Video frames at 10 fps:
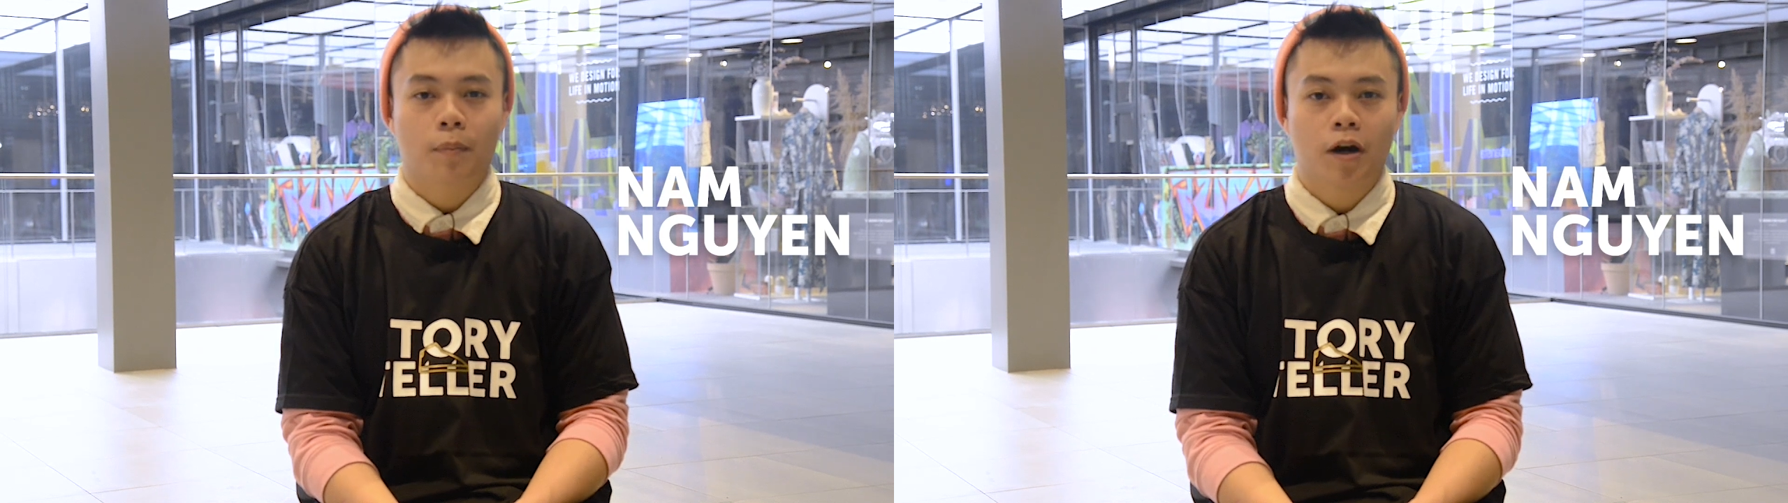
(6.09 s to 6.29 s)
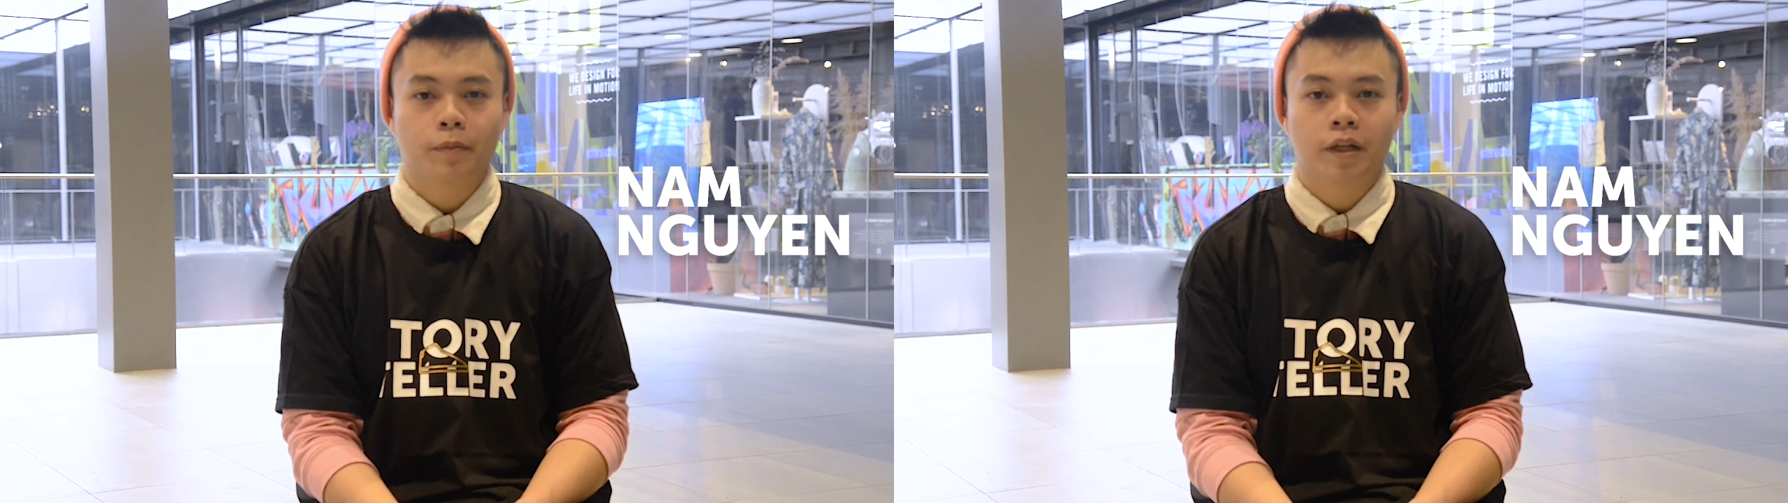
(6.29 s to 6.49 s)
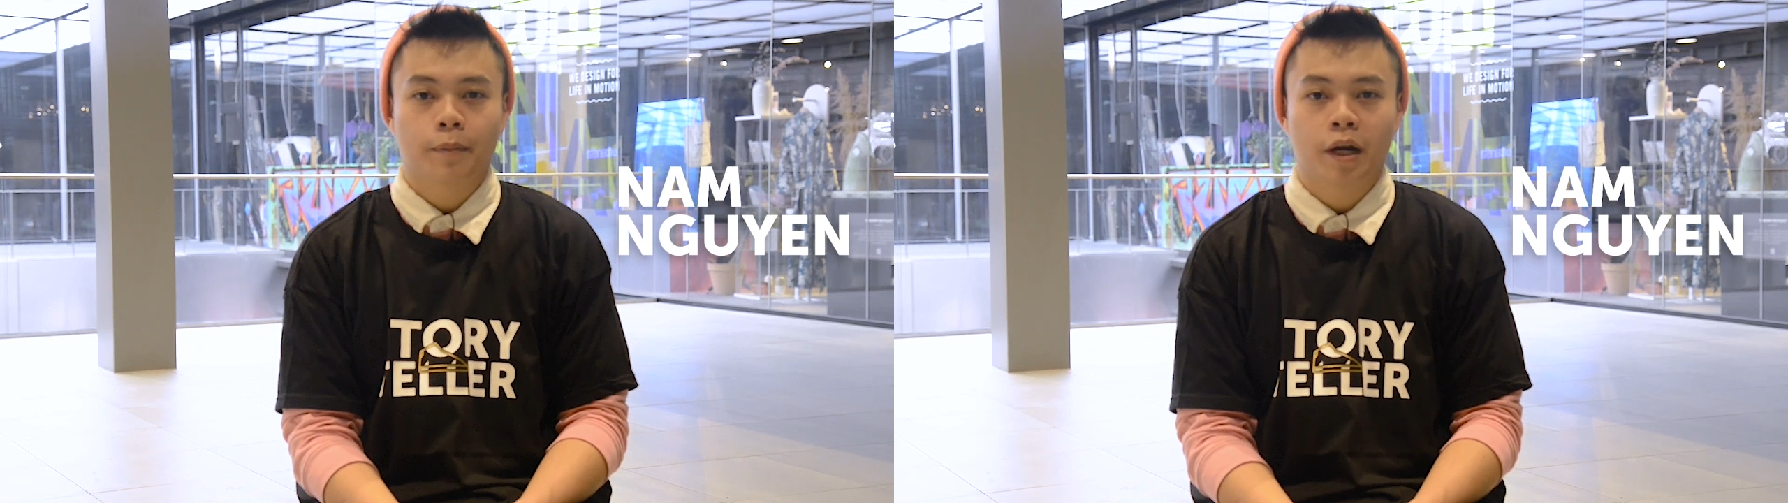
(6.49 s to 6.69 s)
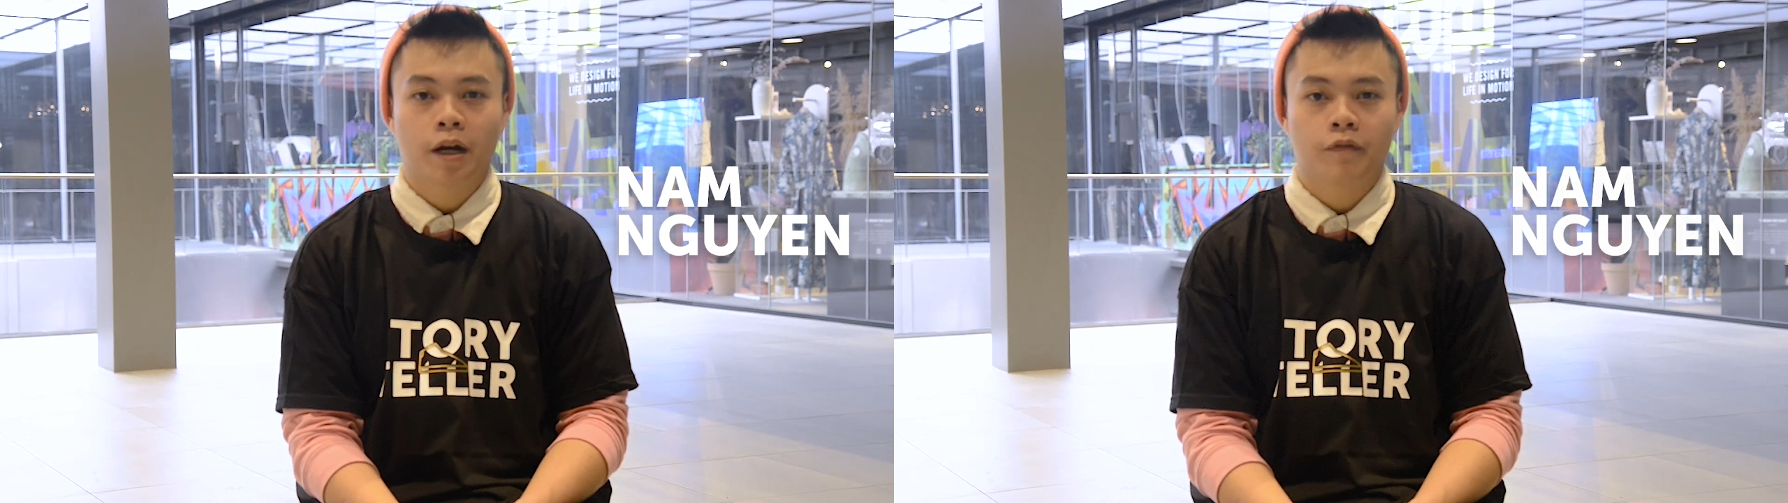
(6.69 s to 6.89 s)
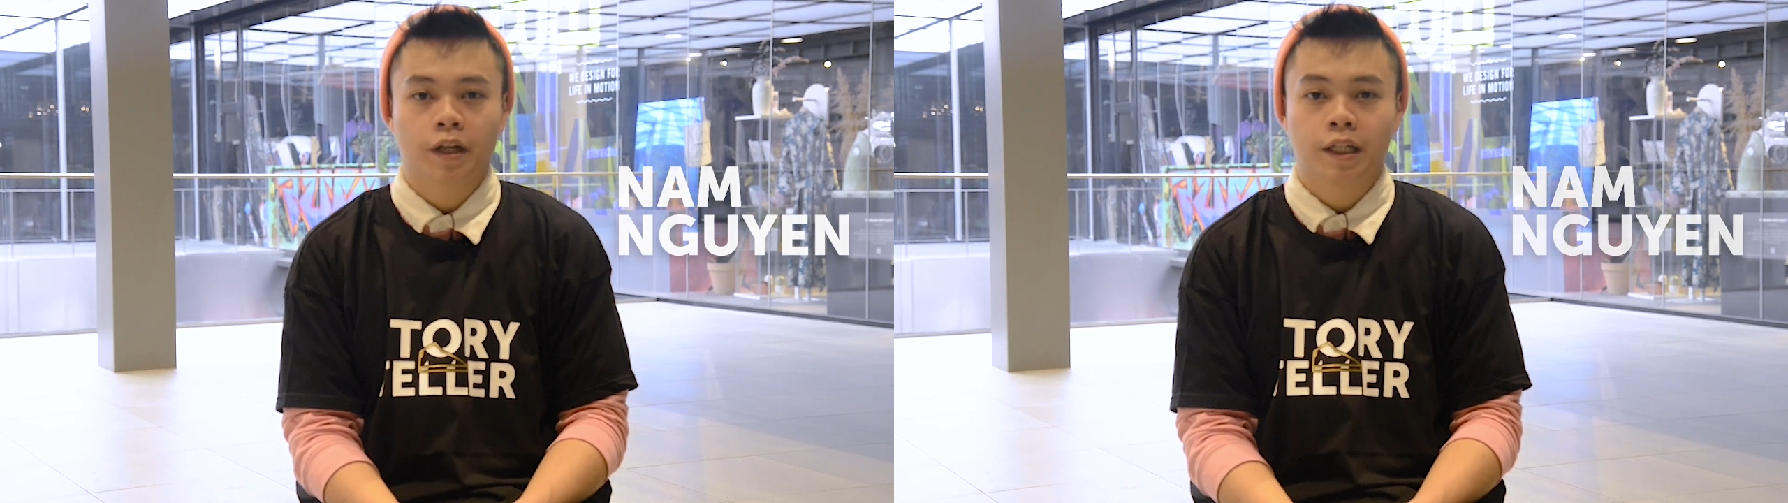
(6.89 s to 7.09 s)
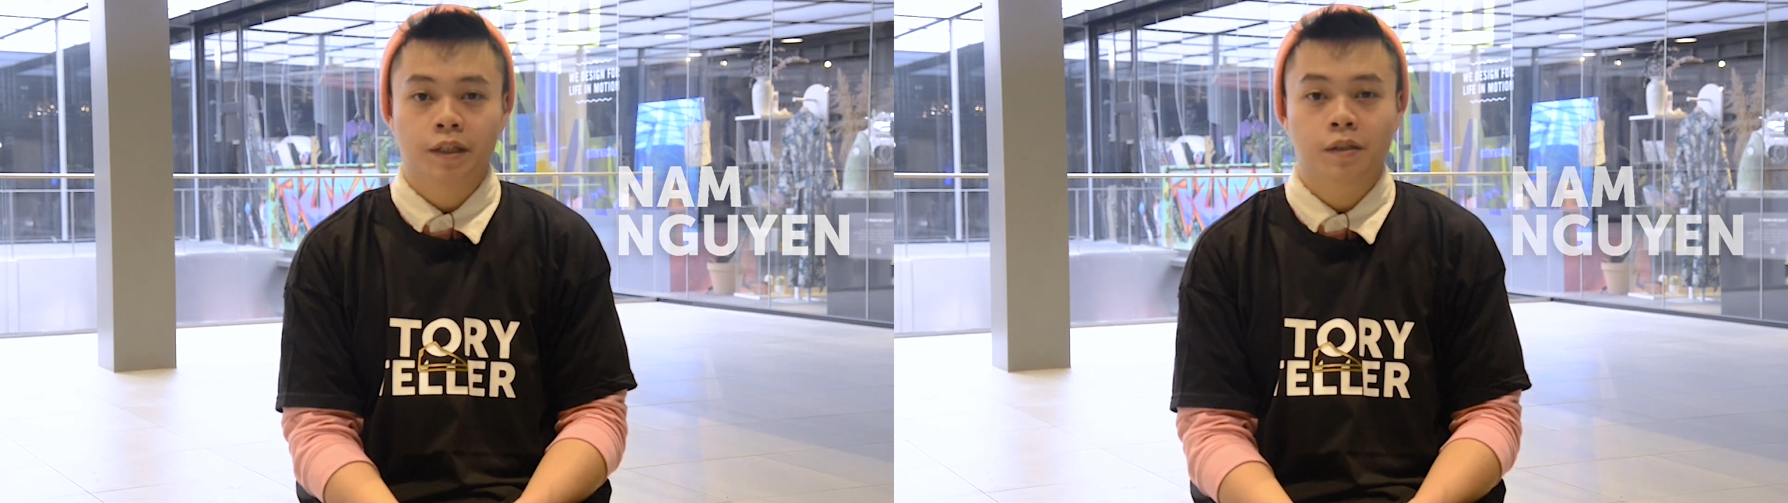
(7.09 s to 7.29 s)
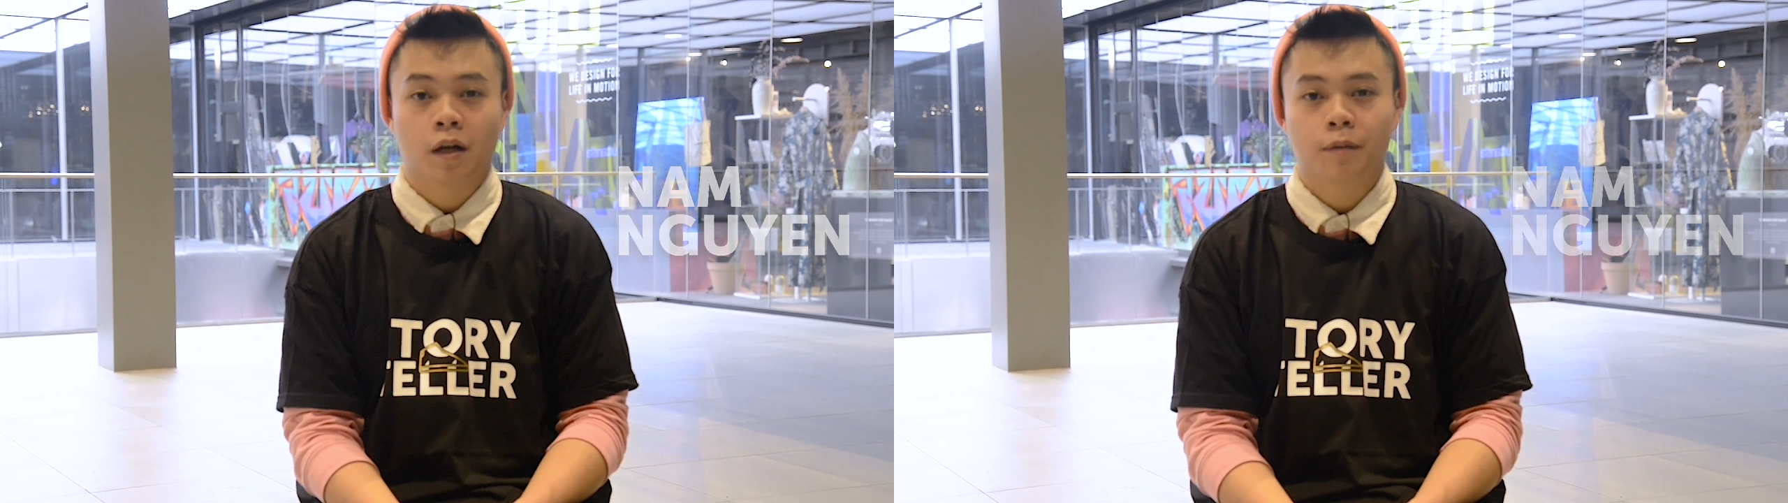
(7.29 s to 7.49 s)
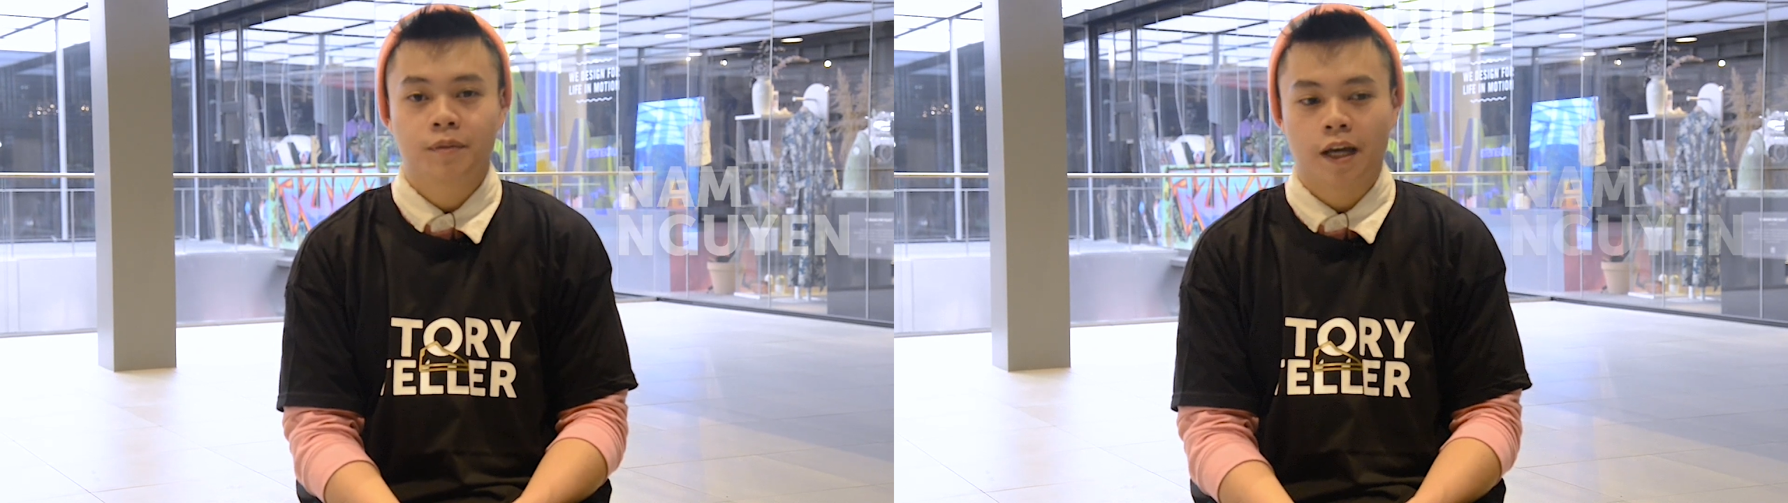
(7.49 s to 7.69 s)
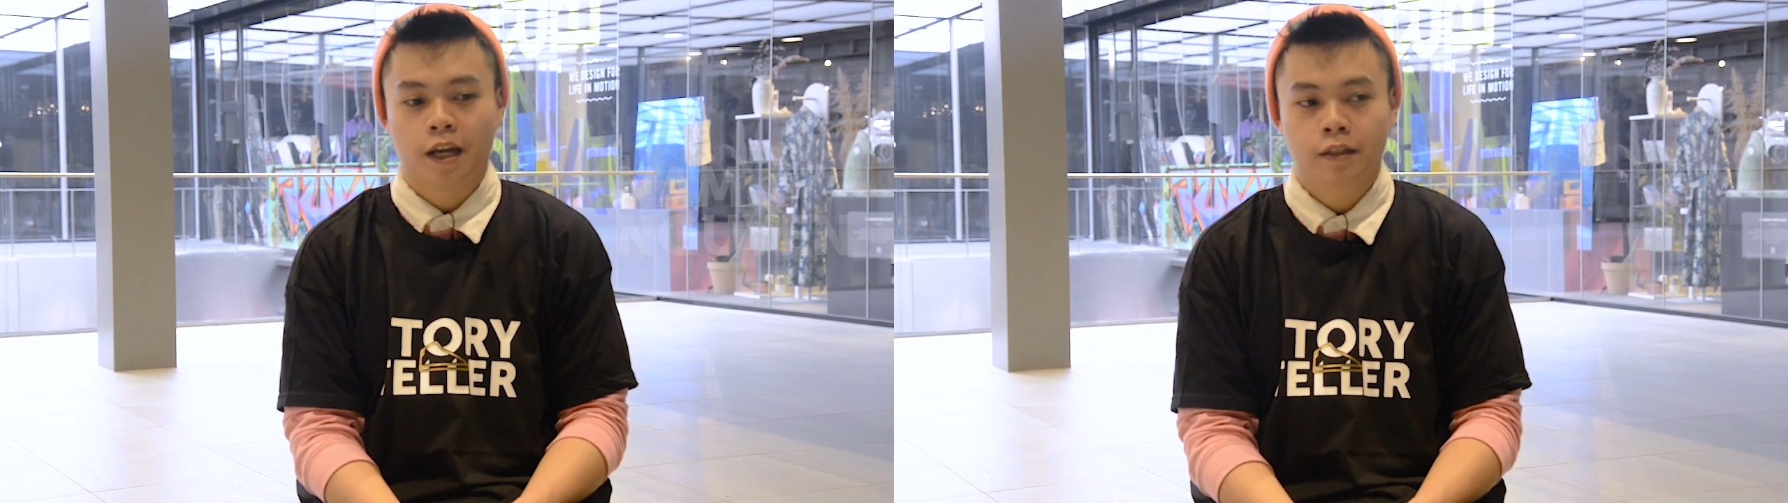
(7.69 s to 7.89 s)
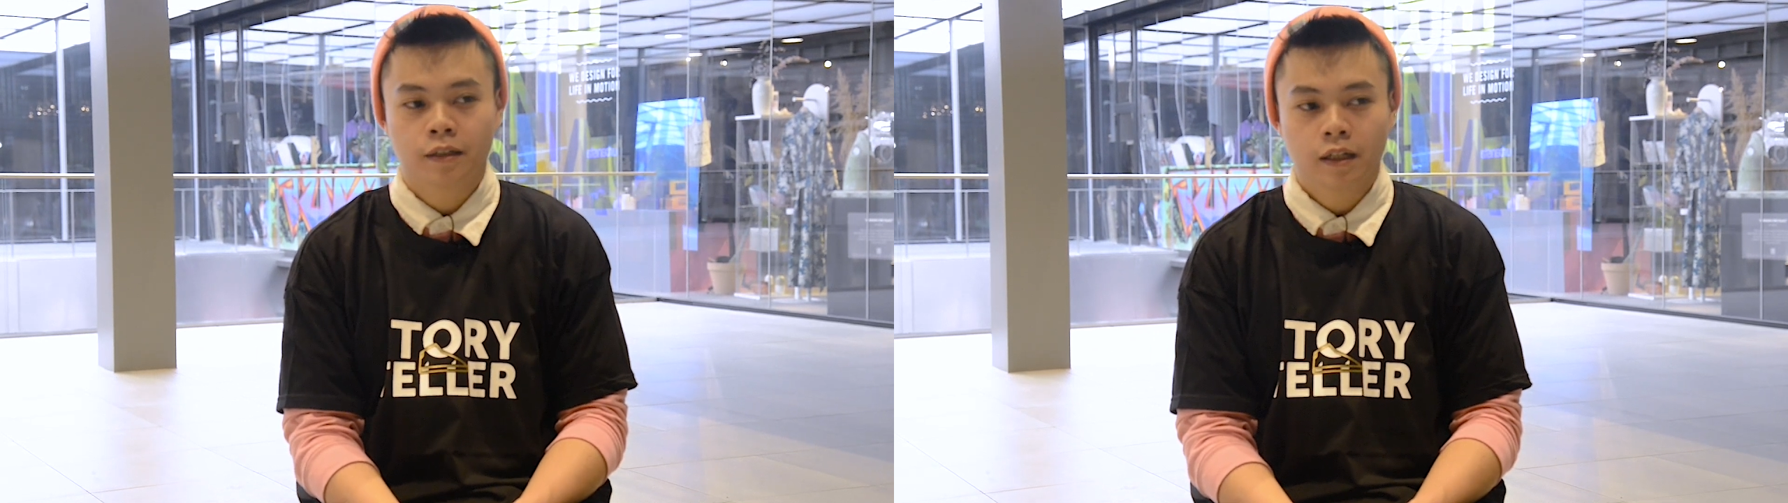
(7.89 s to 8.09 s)
bought me a pair of Adidas Top
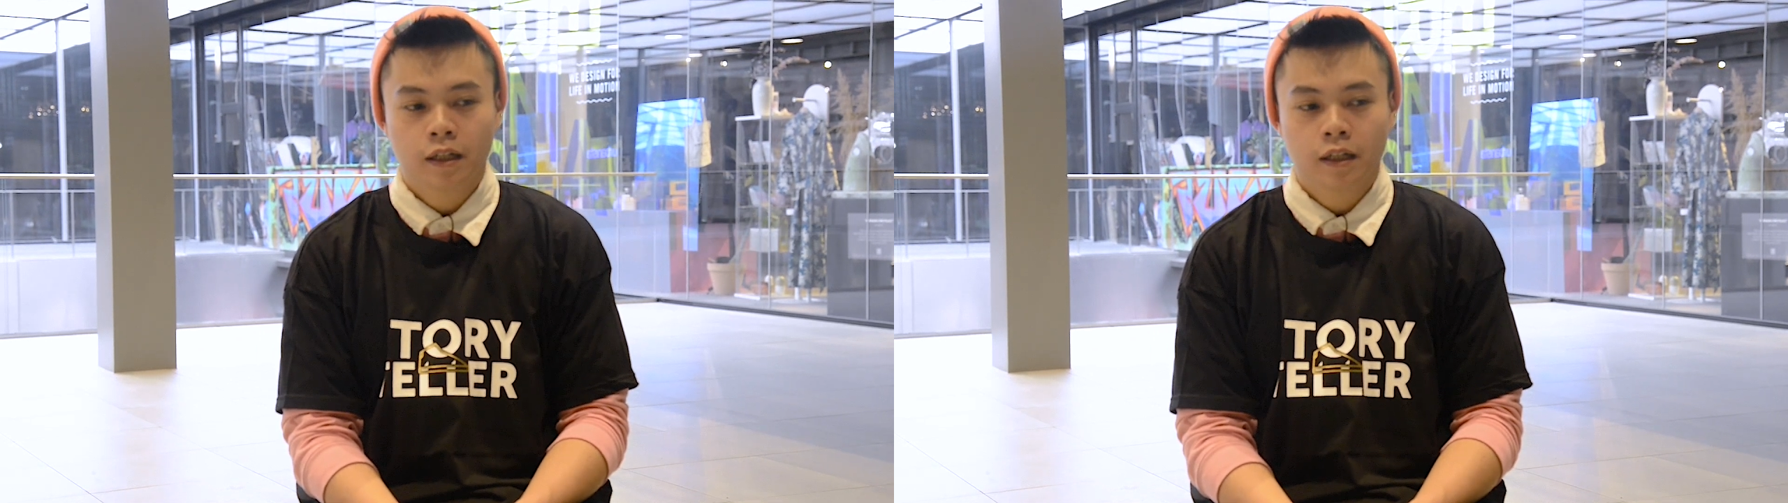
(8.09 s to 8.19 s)
10.